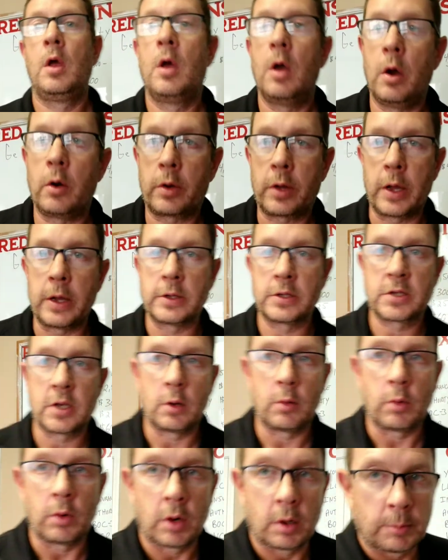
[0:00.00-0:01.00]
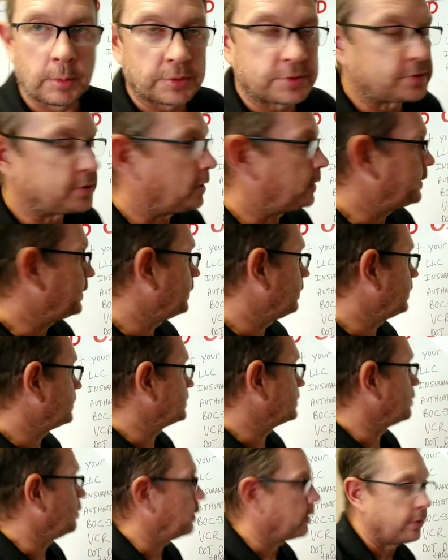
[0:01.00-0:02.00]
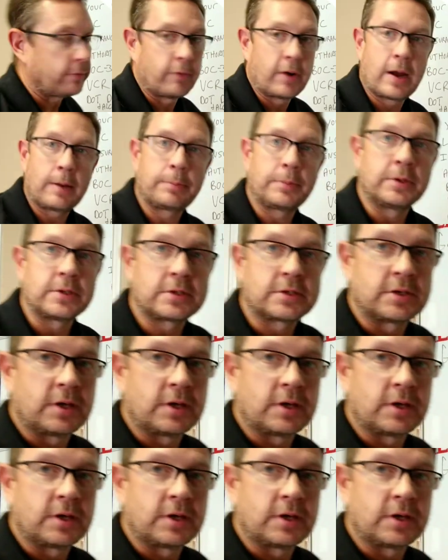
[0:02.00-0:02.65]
Okay, so we're almost done here. Let's go ahead and wrap this